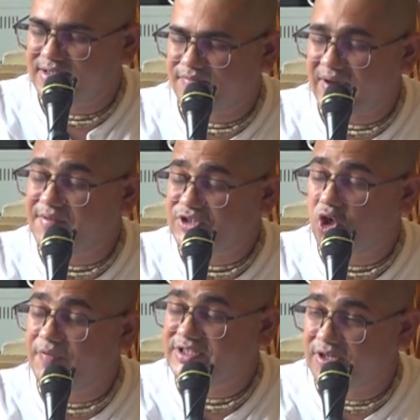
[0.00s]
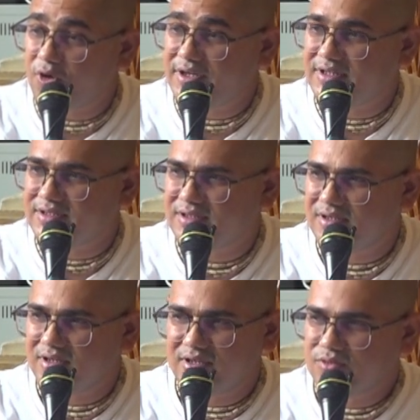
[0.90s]
is well-wisher of his devotees.
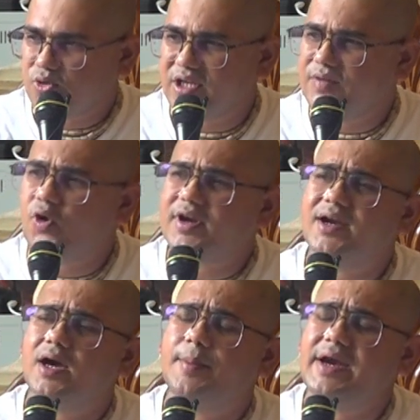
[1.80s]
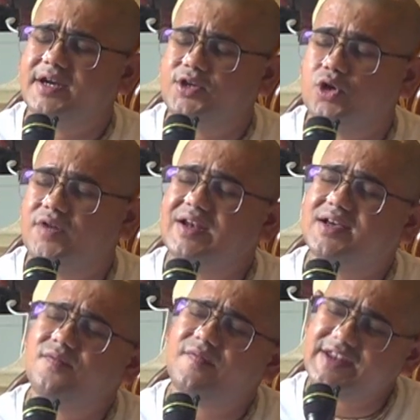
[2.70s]
So he won't abandon you. He will
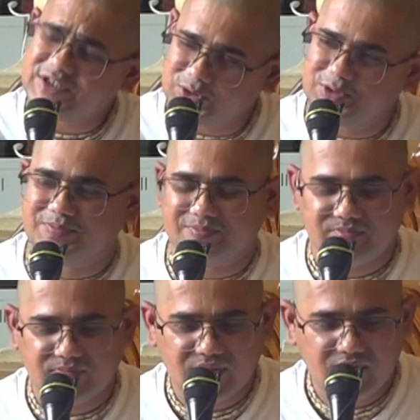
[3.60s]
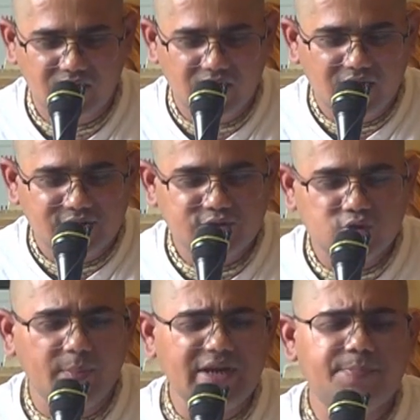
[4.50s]
come very soon.
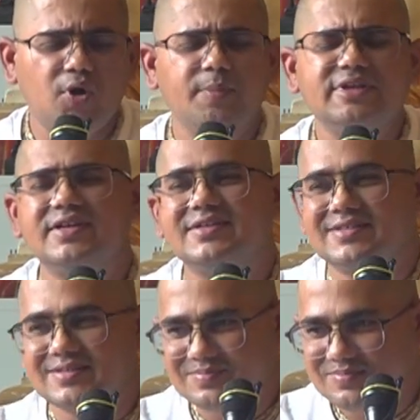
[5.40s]
So many promises.